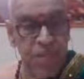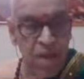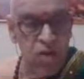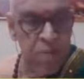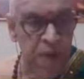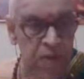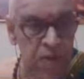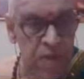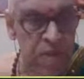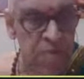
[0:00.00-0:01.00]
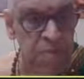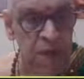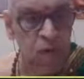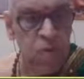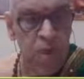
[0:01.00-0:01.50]
Sumeru is the
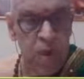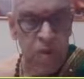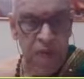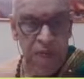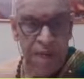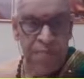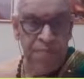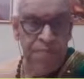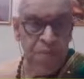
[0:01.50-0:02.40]
Meru mountain.